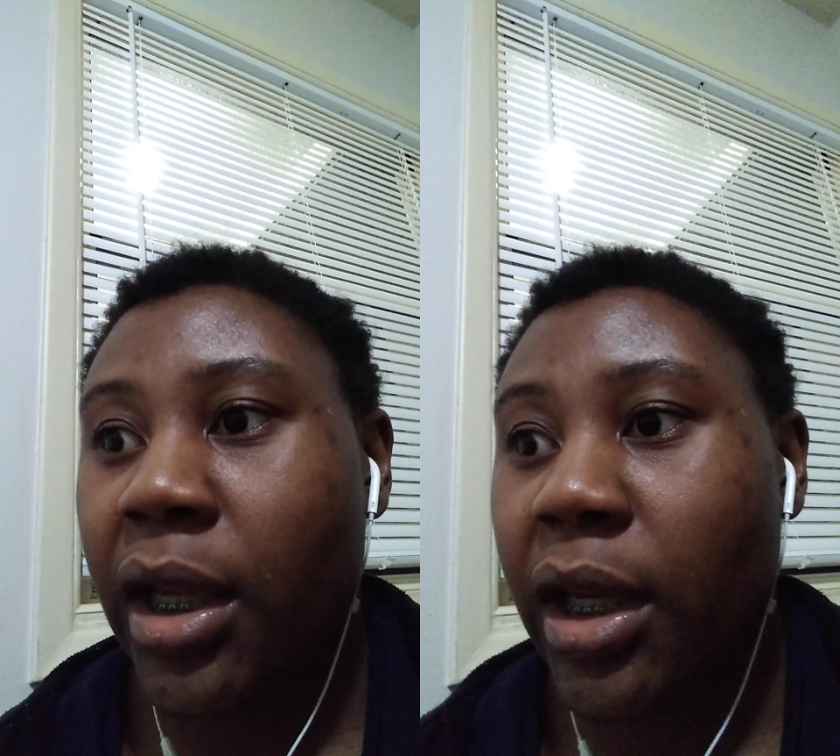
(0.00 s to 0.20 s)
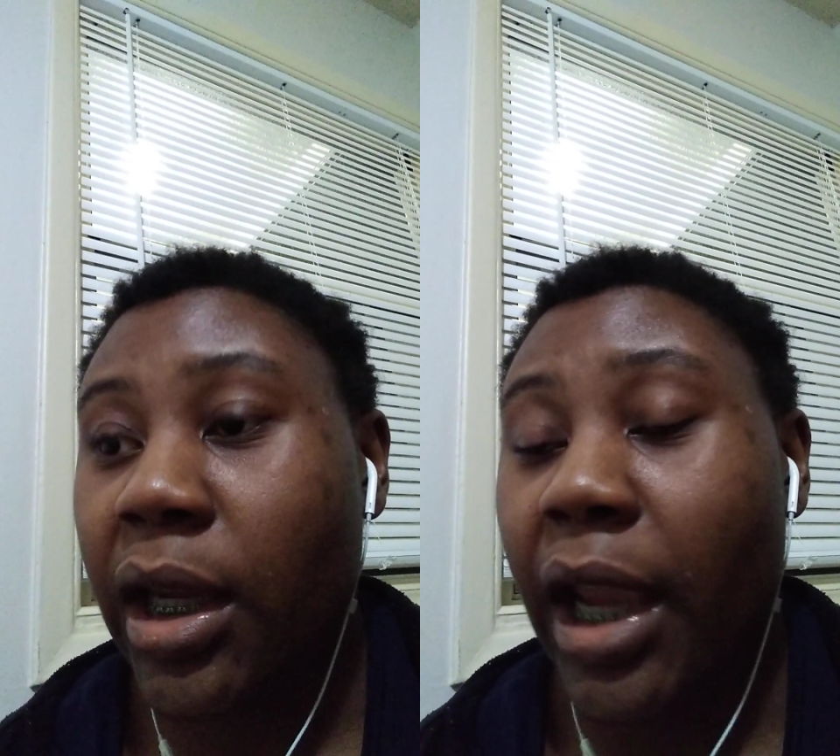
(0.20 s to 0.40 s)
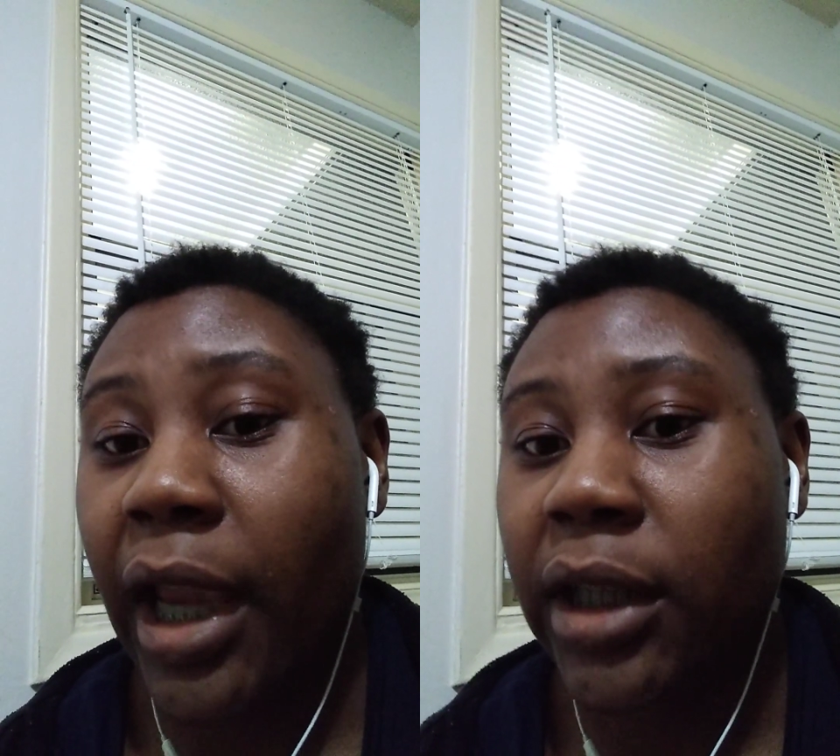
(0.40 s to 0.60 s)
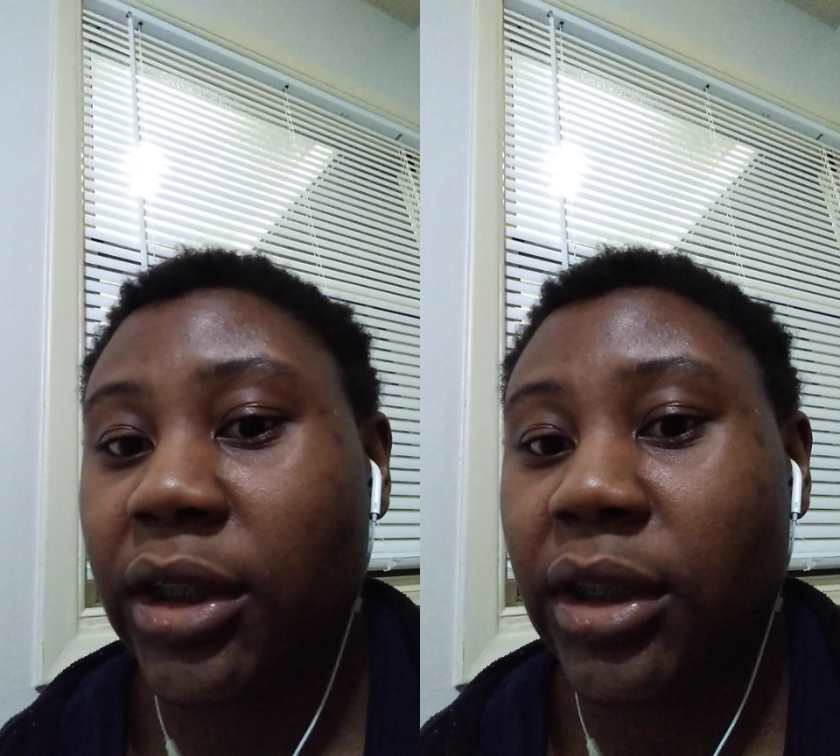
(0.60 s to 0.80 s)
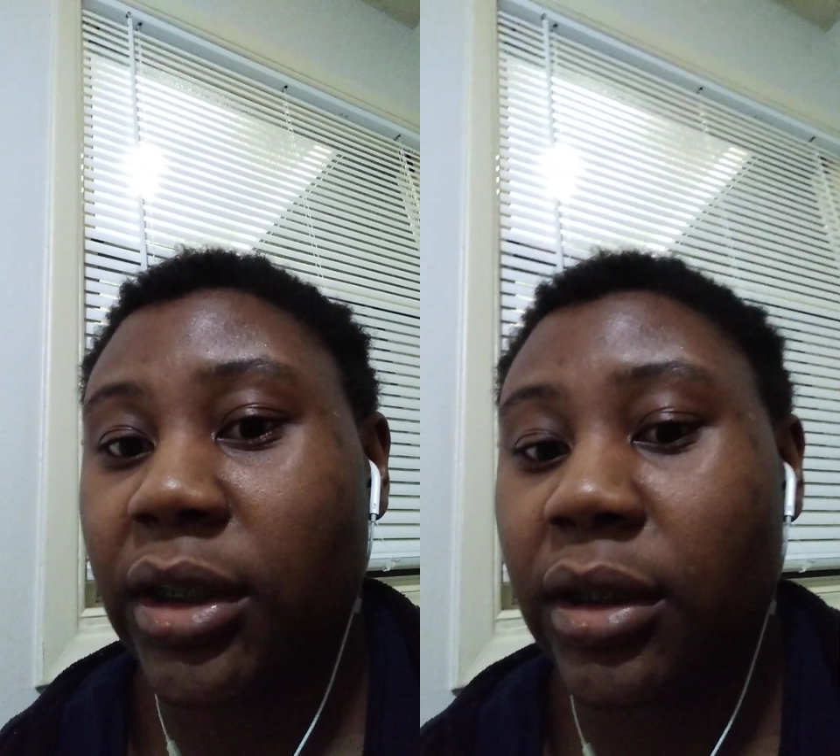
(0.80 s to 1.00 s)
He
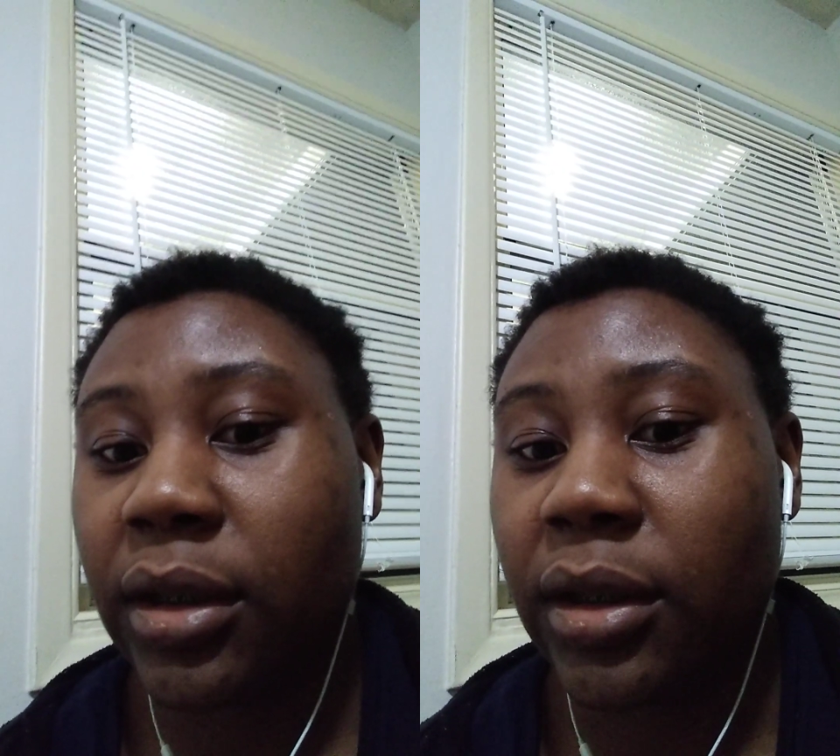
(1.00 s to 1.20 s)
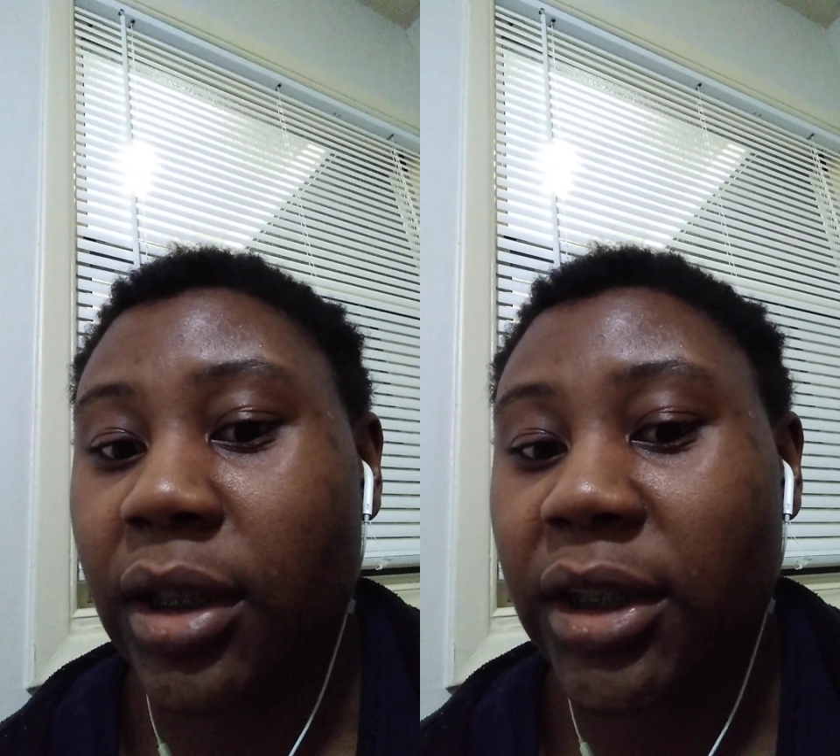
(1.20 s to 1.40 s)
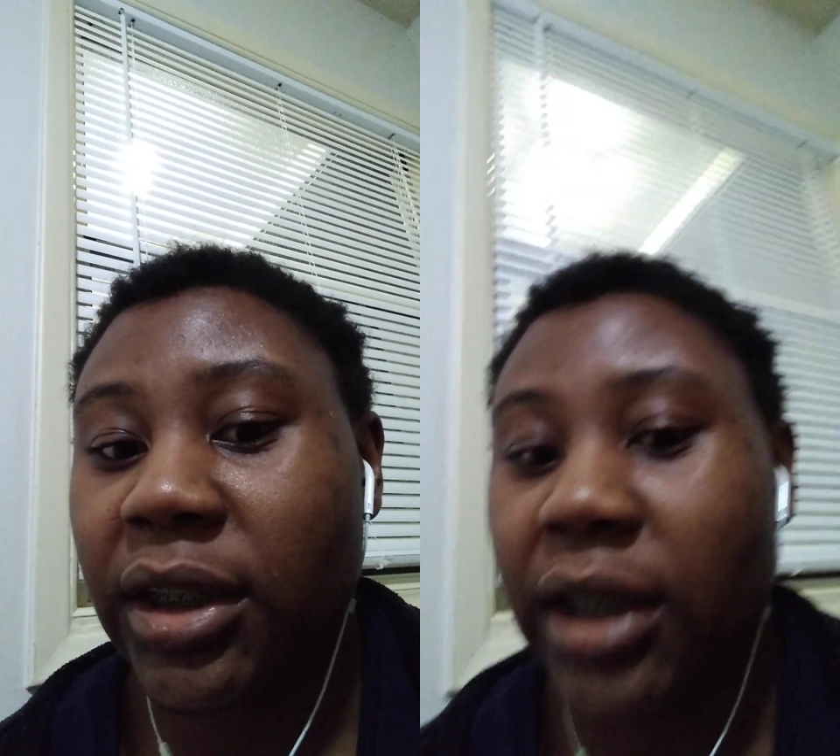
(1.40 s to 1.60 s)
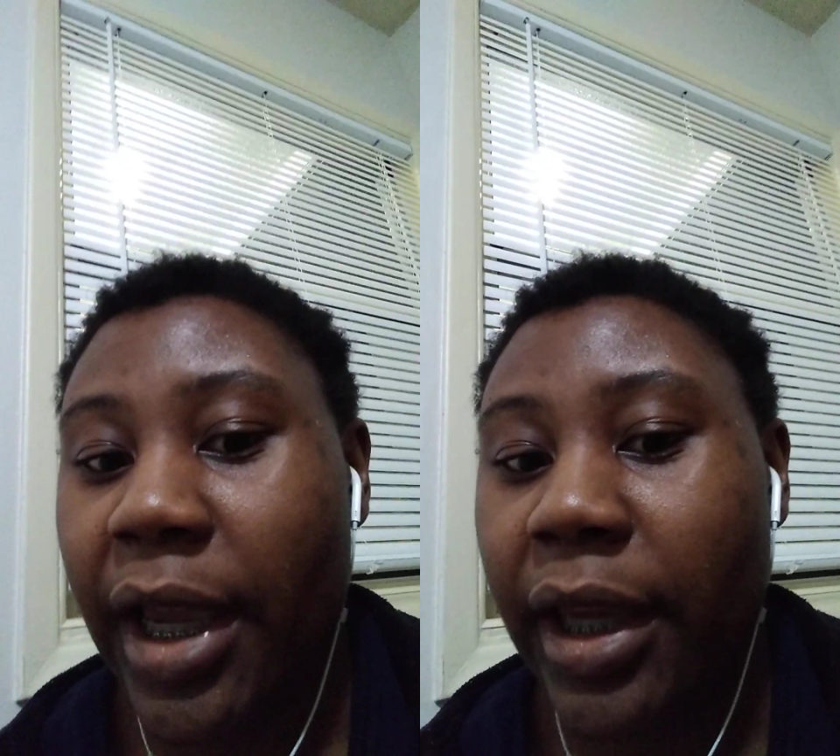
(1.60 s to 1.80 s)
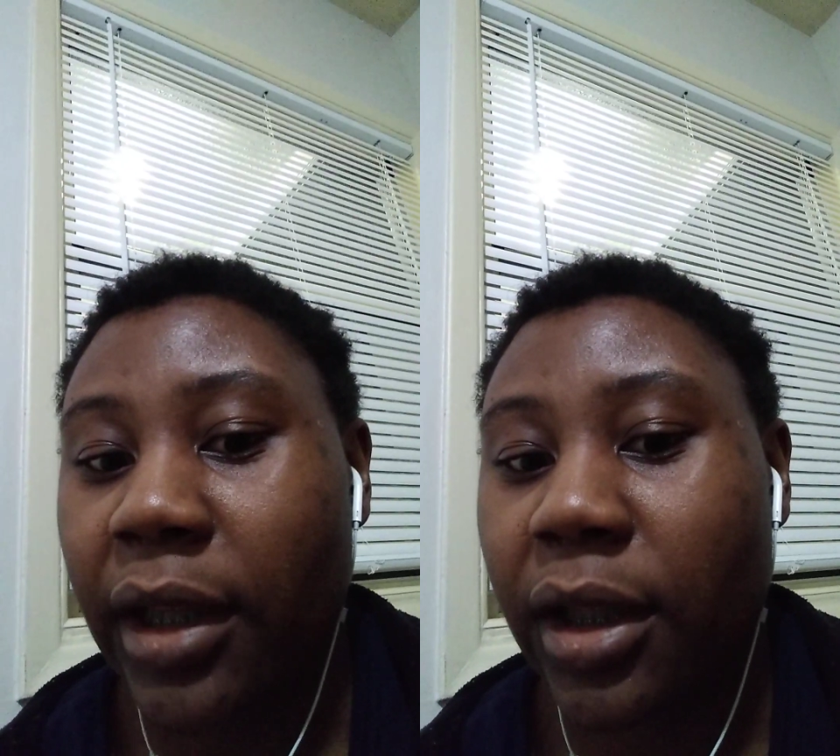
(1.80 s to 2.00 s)
hates the
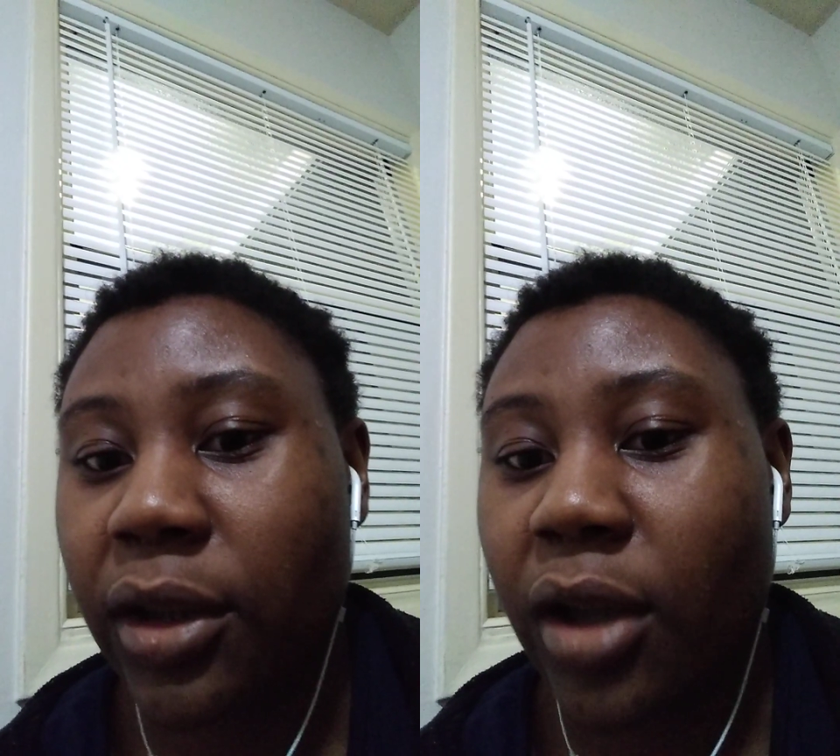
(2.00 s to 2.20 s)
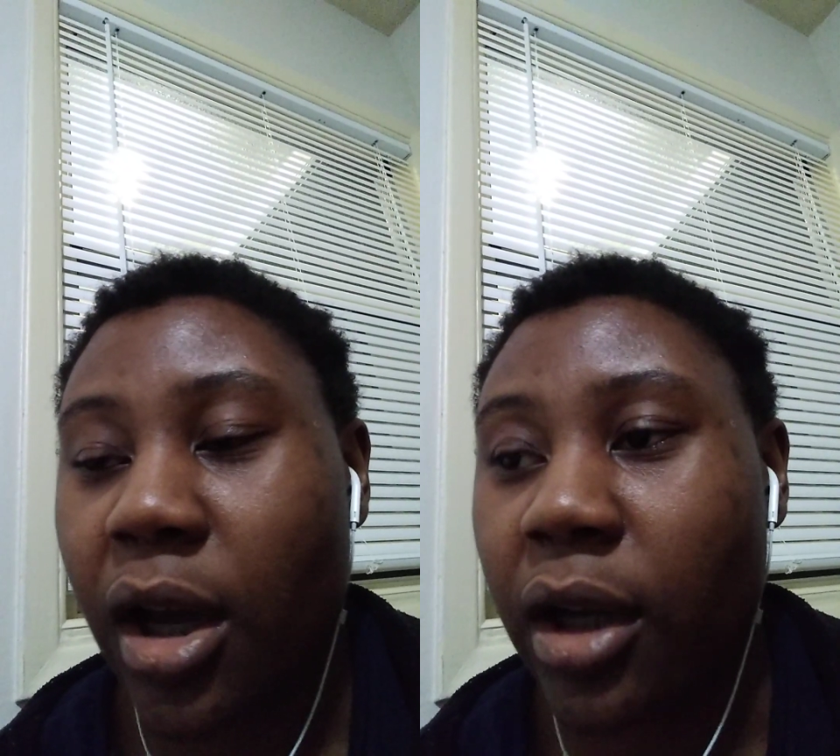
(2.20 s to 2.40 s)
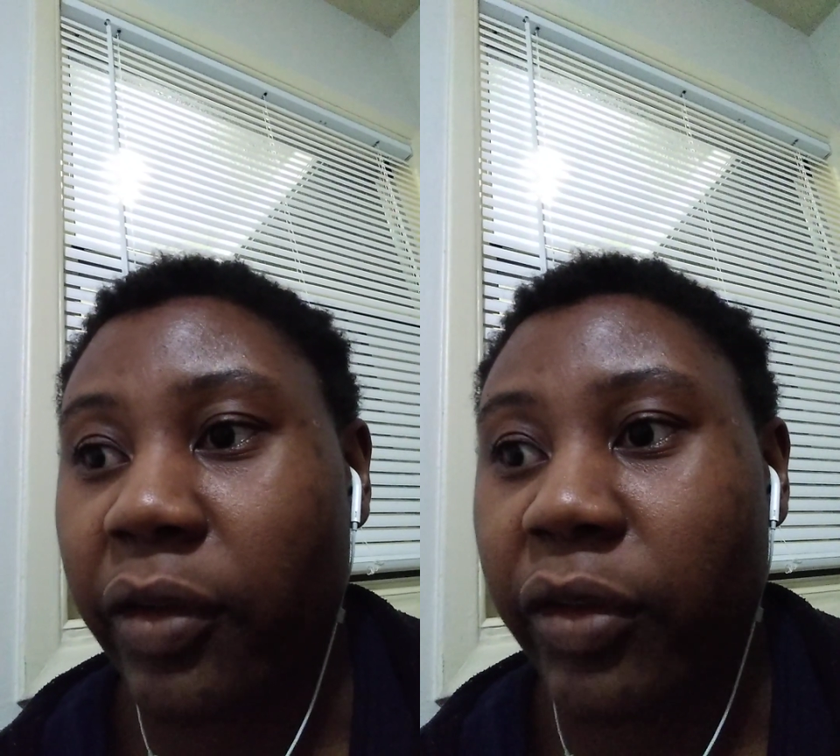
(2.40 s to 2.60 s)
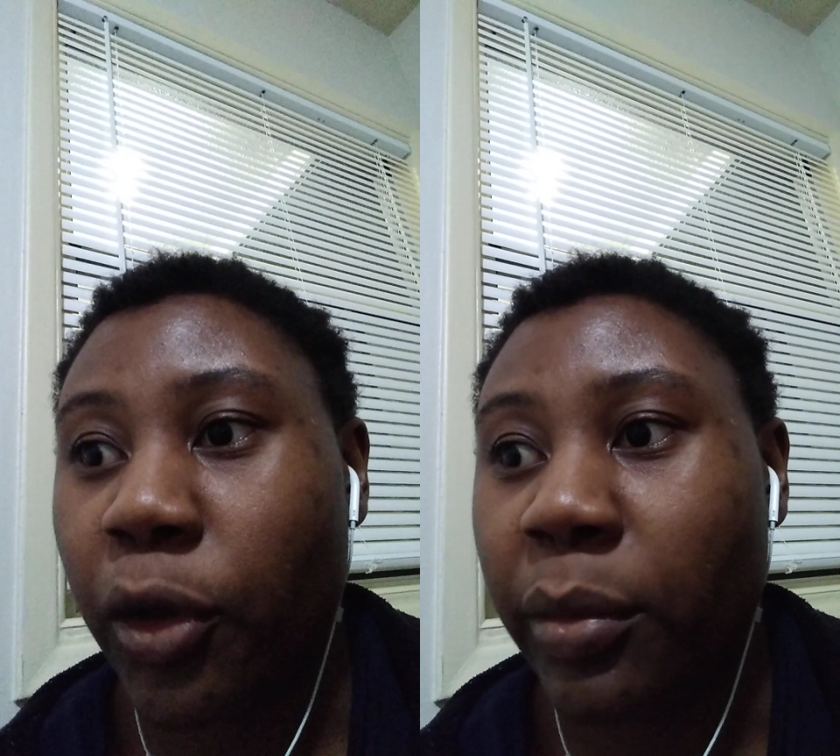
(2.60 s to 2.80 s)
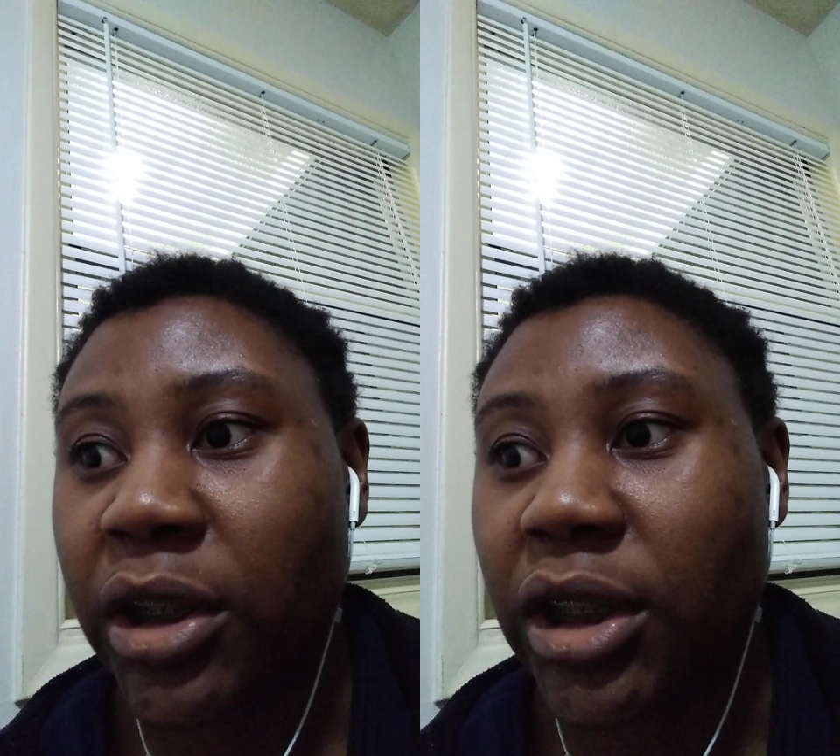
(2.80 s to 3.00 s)
thought of
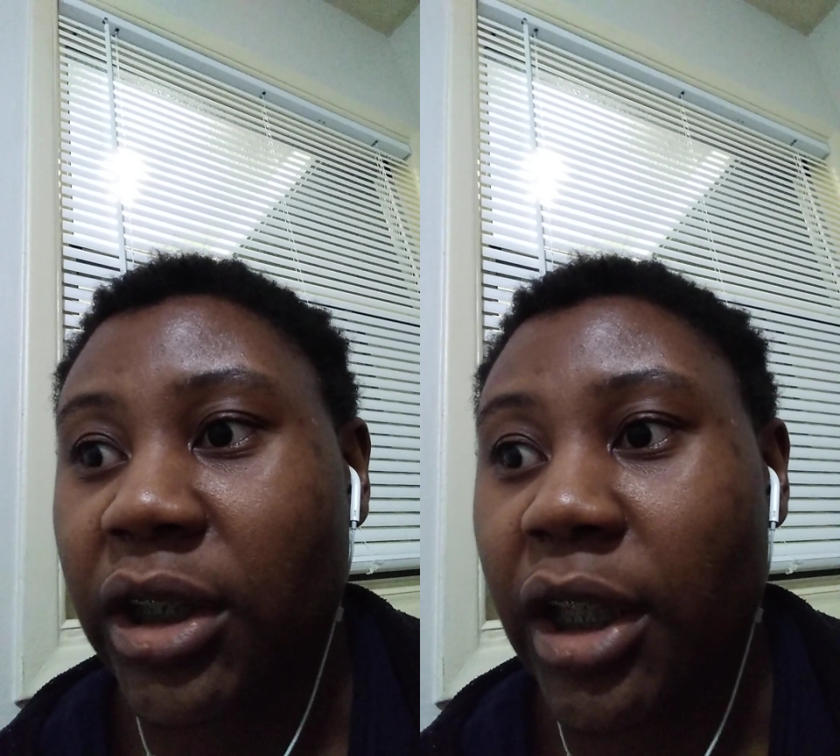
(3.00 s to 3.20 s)
humans